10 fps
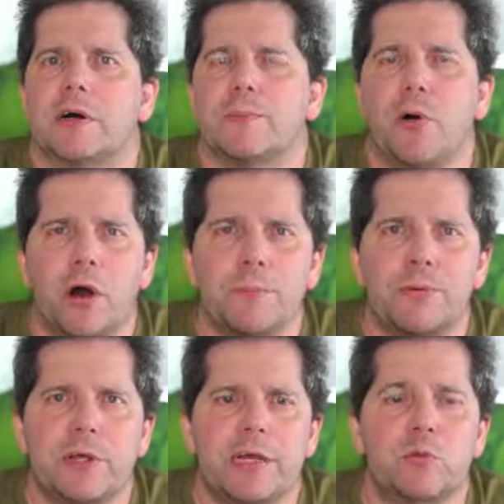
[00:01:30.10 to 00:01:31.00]
pawn
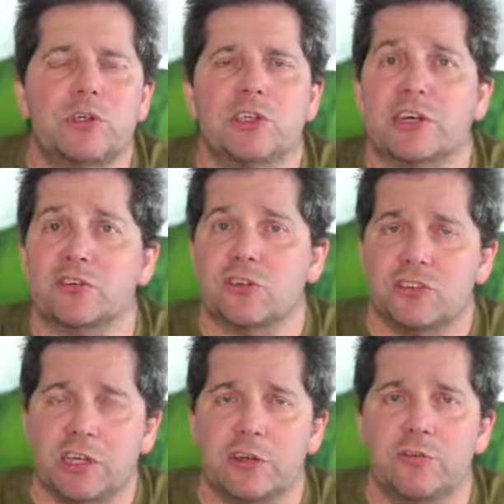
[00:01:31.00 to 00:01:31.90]
play, which is actually the
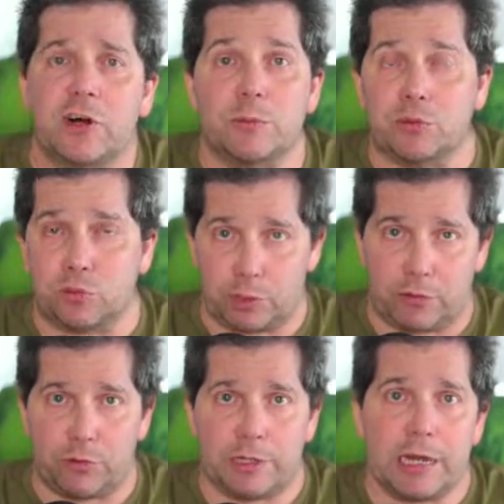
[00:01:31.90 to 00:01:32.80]
second volume, which we're
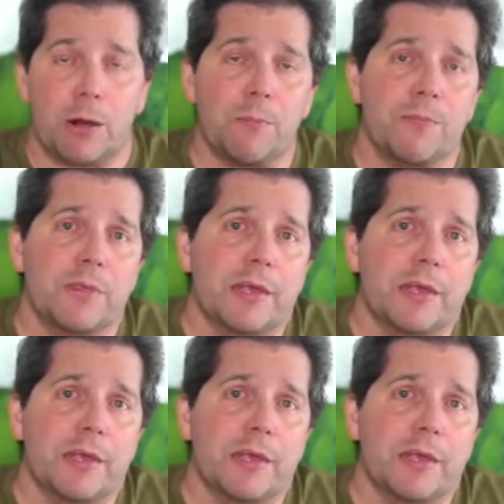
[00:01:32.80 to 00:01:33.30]
covering now.